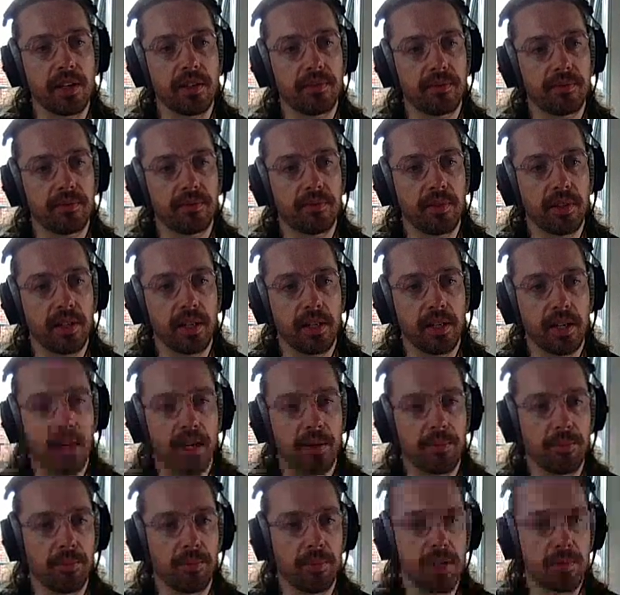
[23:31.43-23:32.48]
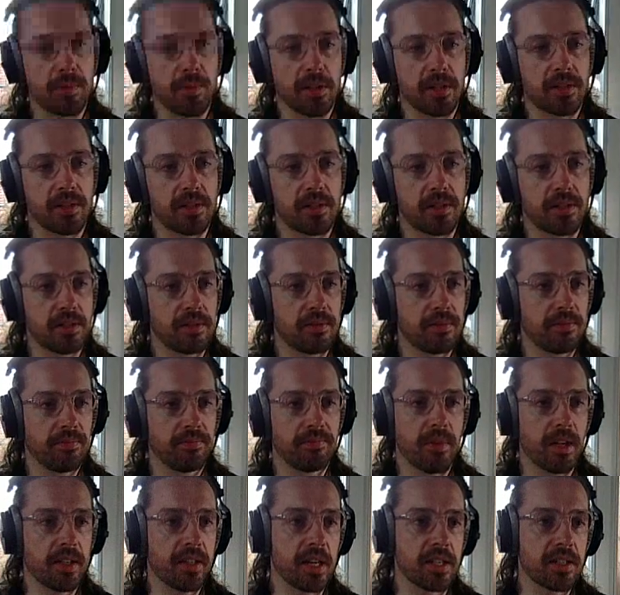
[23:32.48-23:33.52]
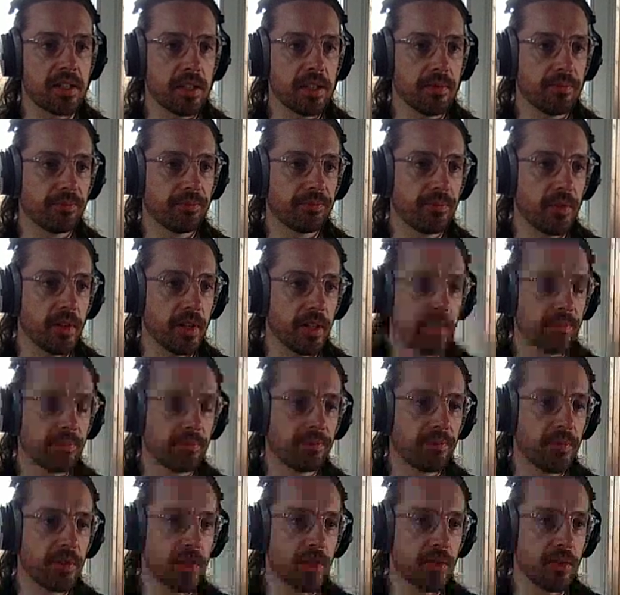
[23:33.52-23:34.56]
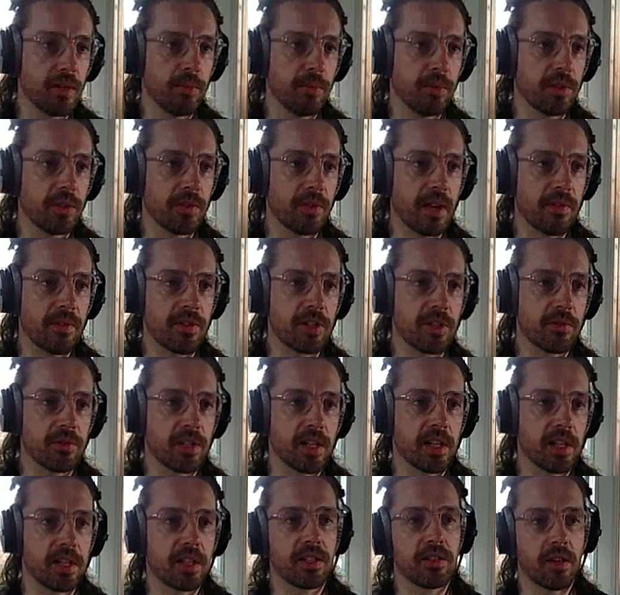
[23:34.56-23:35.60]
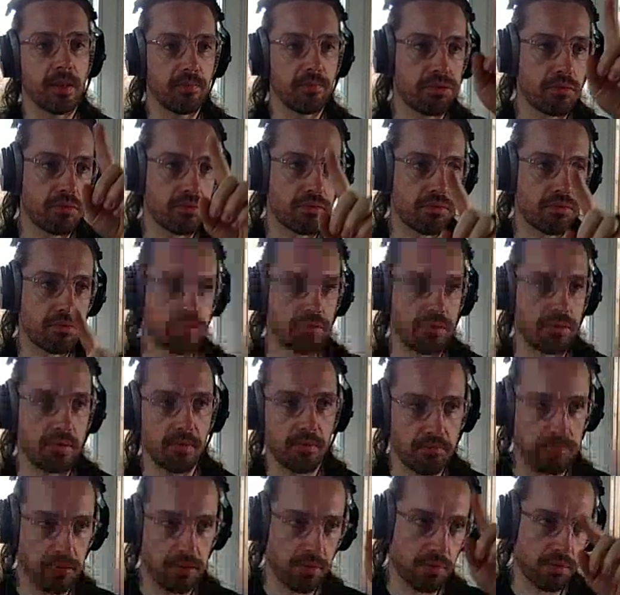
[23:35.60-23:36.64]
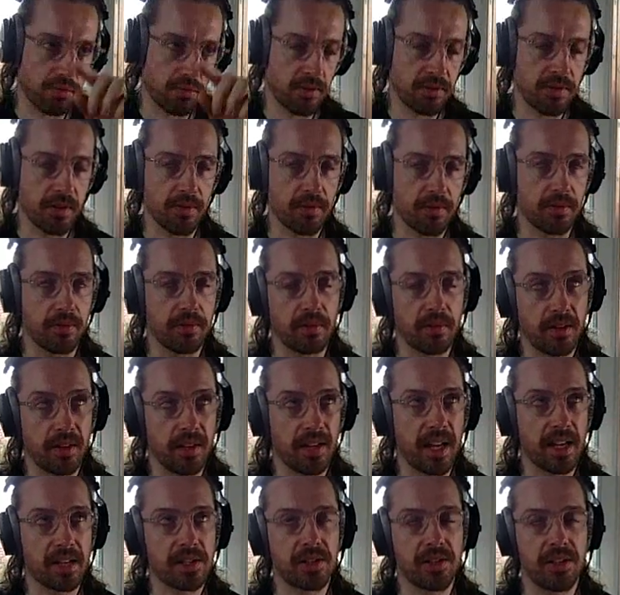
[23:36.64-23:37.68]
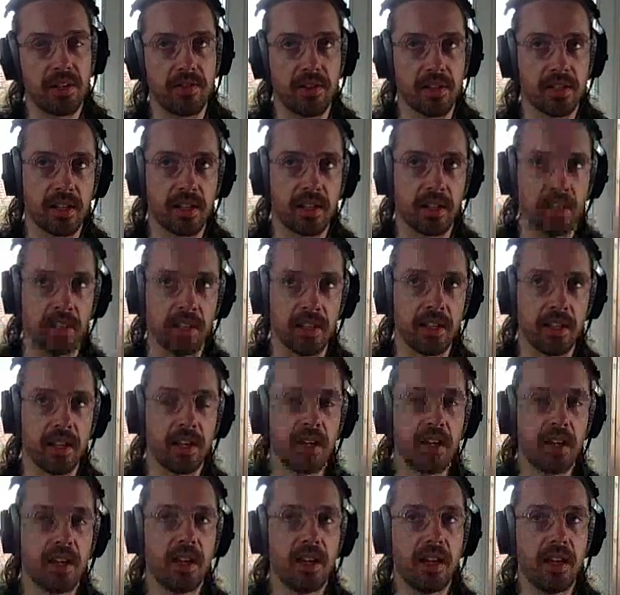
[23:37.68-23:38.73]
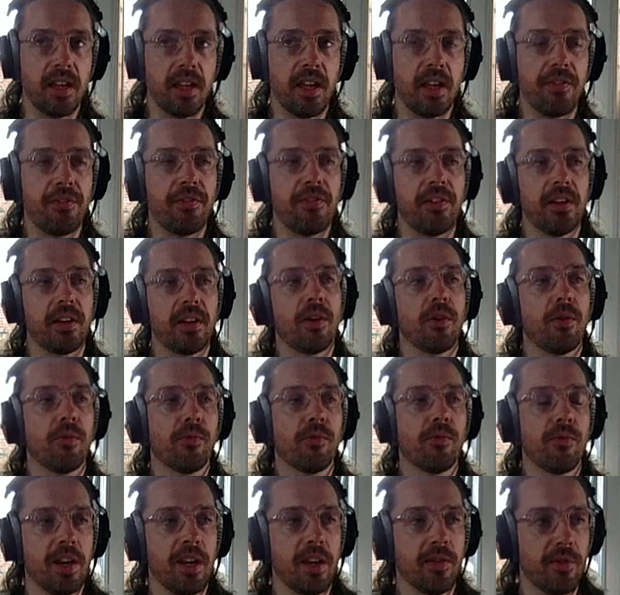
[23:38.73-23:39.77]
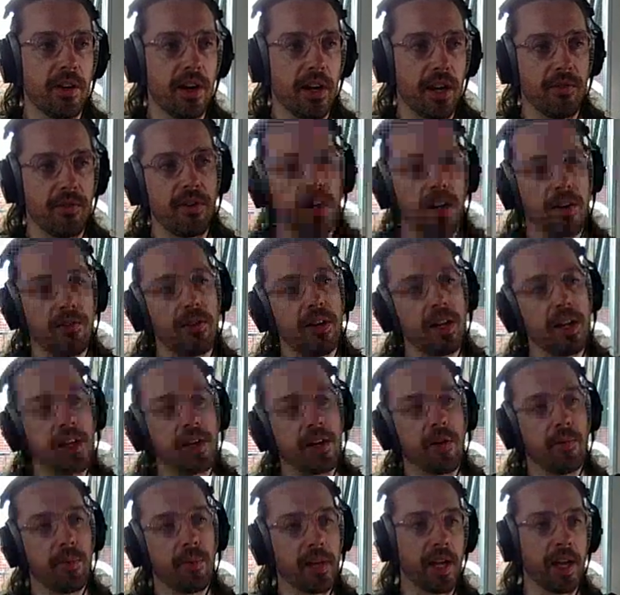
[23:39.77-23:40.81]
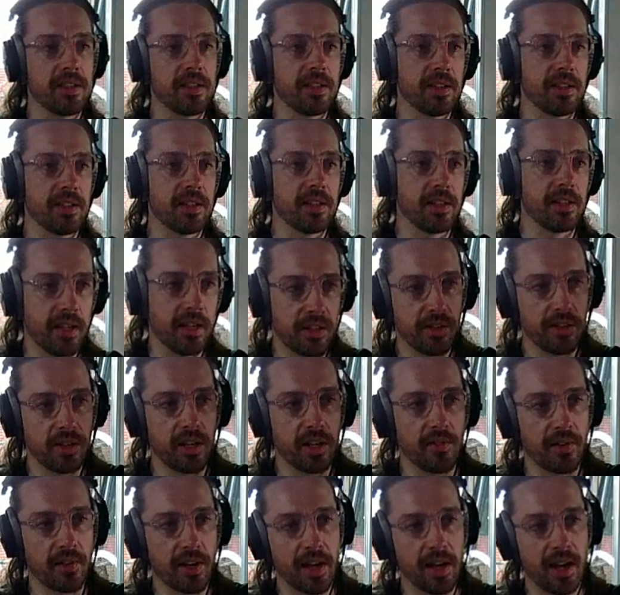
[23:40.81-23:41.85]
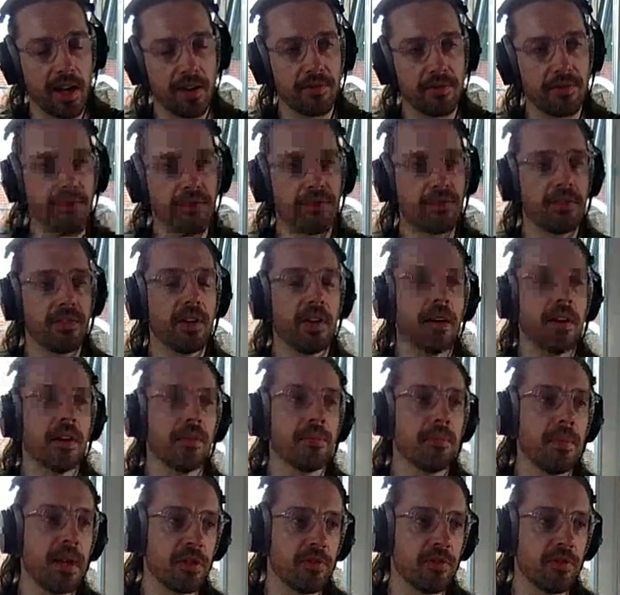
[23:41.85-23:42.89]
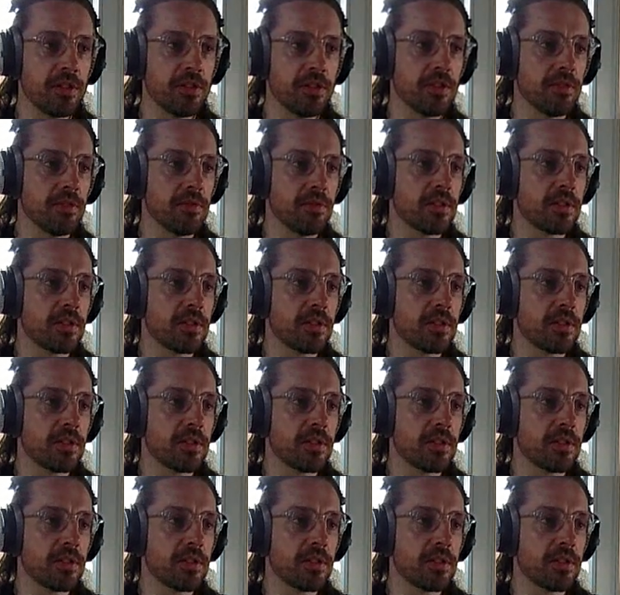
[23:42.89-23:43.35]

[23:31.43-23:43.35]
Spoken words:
Add ++, and that's it. Right. So it will do that every single tick. And just go brrr, brrr. So I guess theoretically, if it got really, really, really, really complicated, it could kind of like have major issues